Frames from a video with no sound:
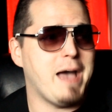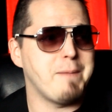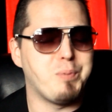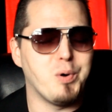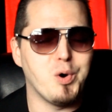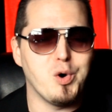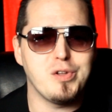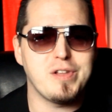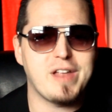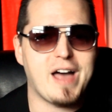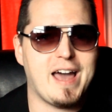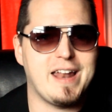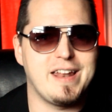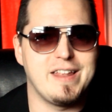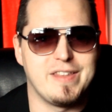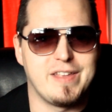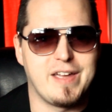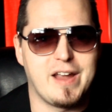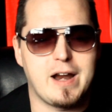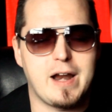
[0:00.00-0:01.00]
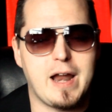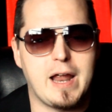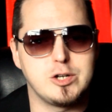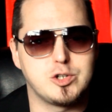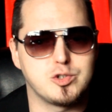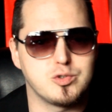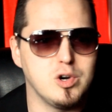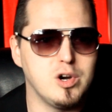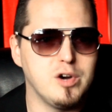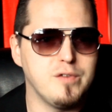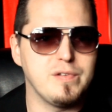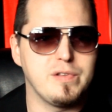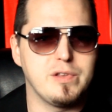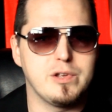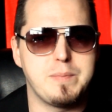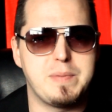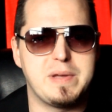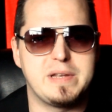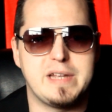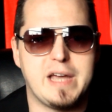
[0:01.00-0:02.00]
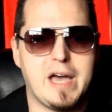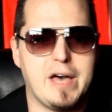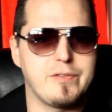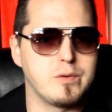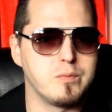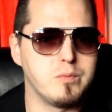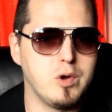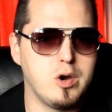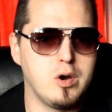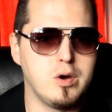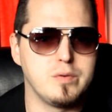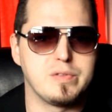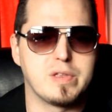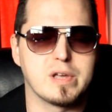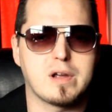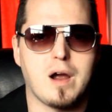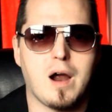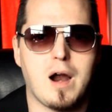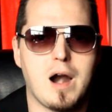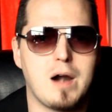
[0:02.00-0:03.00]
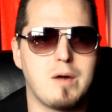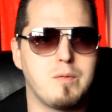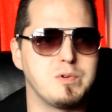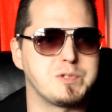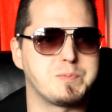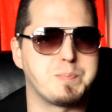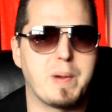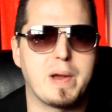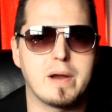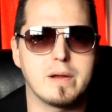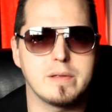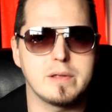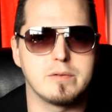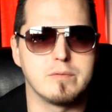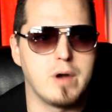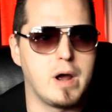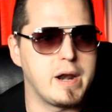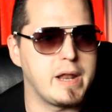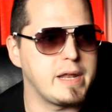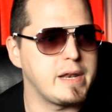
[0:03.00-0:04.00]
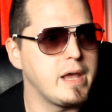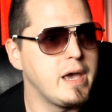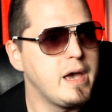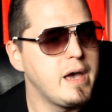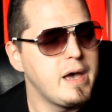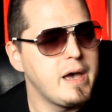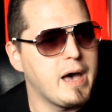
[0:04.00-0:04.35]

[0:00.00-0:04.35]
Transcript: I pulled out of there and drove a little bit down the road. The car was barely running.